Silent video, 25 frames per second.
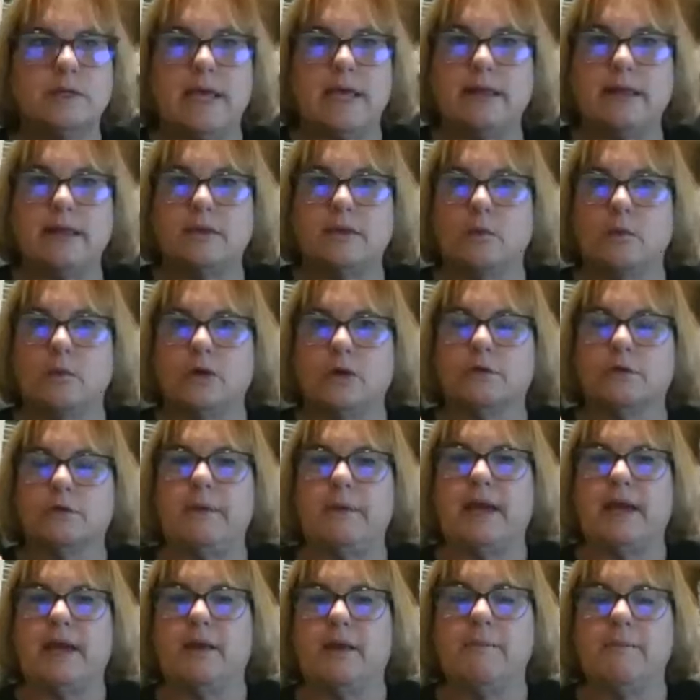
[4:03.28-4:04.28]
get the world
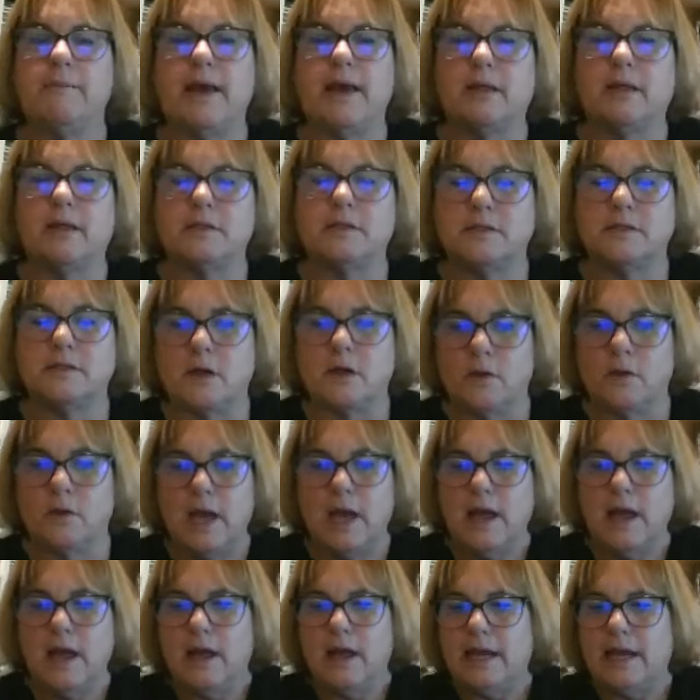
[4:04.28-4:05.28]
back in balance. So
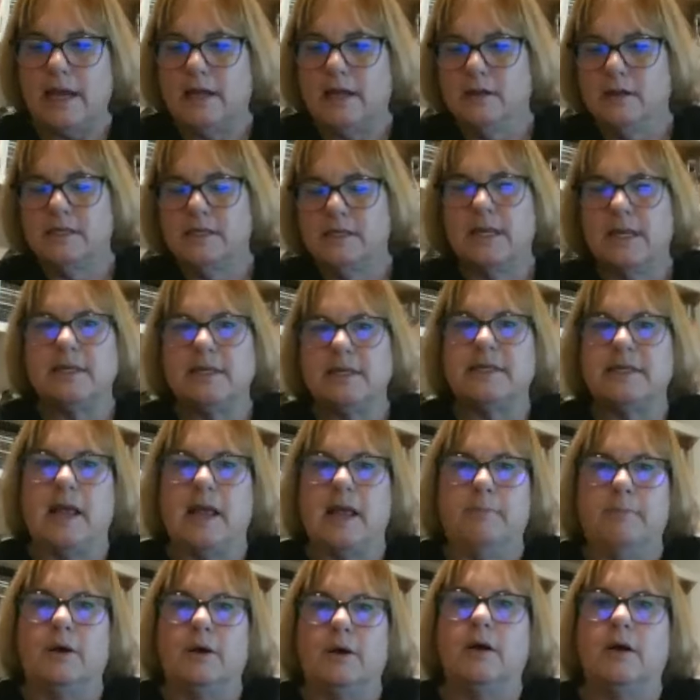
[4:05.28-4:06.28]
here's an
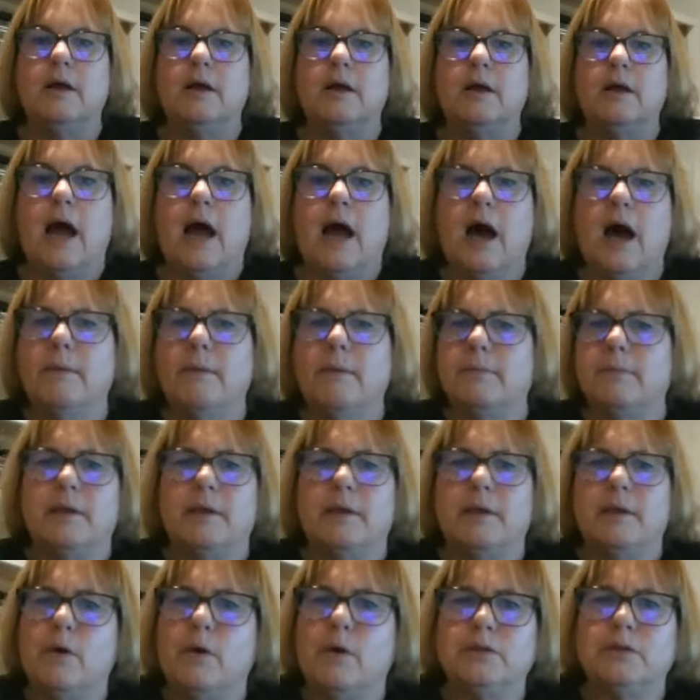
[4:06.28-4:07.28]
example.
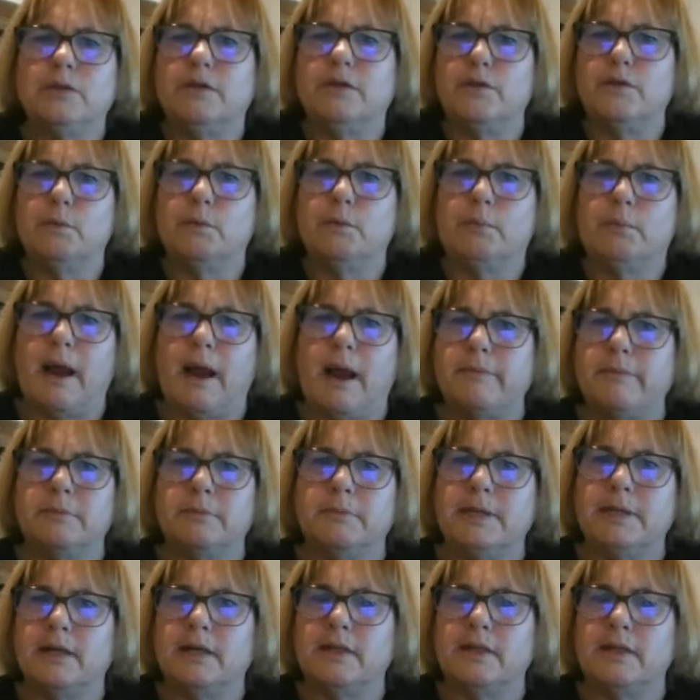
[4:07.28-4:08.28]
Most of you
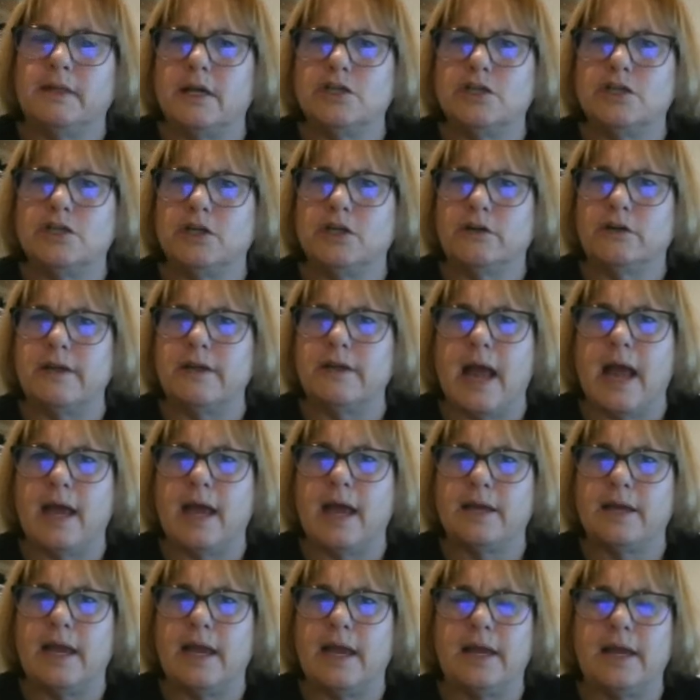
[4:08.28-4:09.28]
probably, unless you're
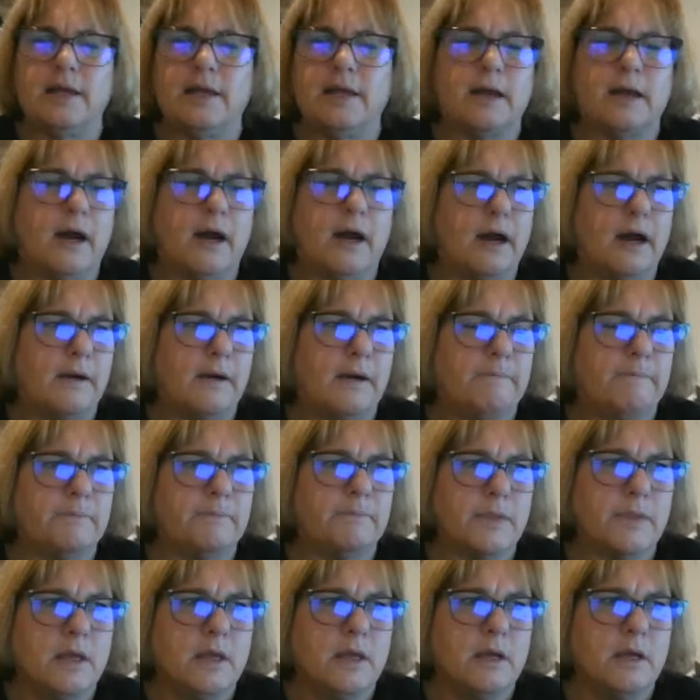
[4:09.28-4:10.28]
not a
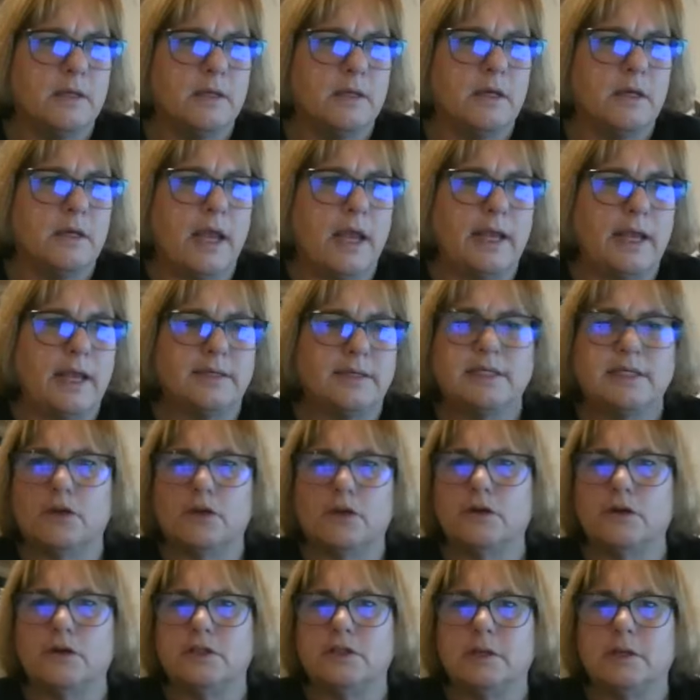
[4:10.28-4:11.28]

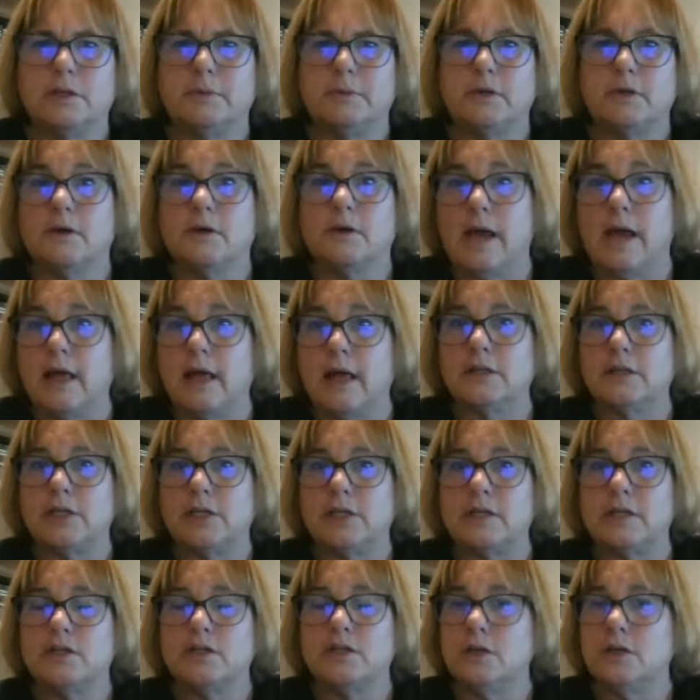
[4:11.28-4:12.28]
stereotypical college
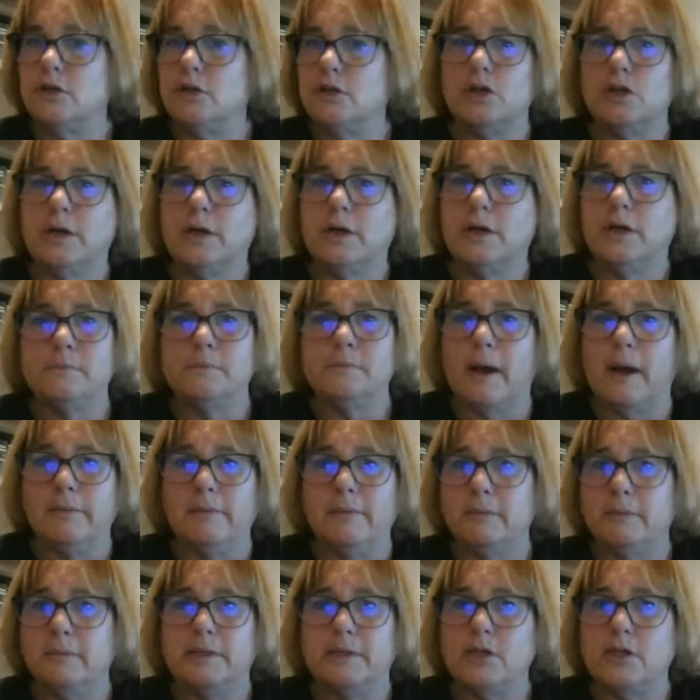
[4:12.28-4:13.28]
age student, you guys
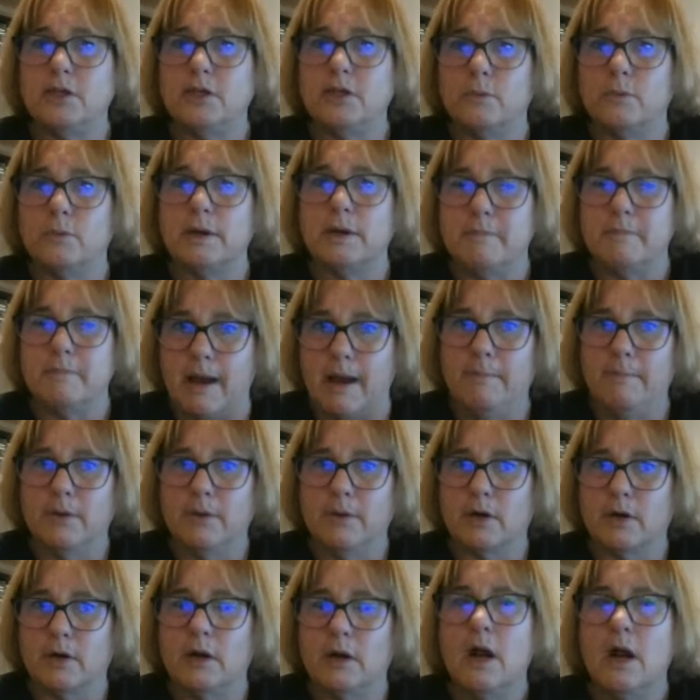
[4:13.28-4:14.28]
probably don't
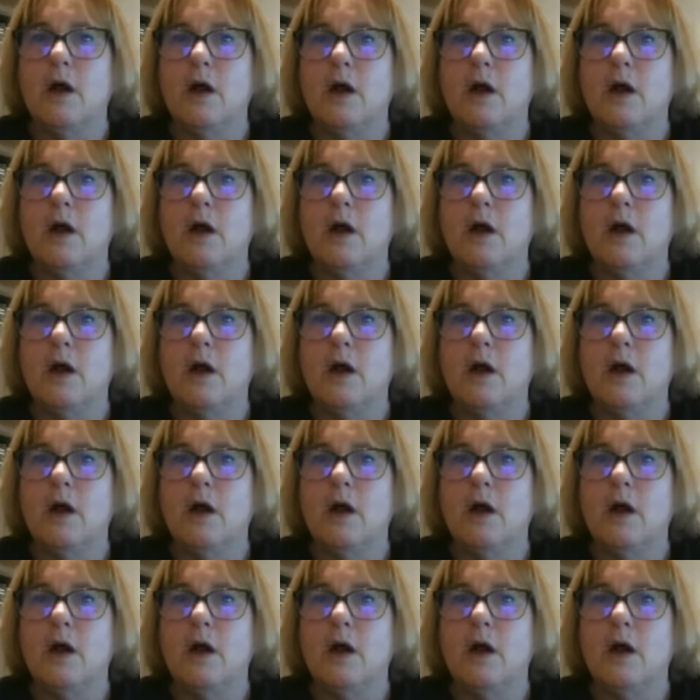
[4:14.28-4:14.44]
remember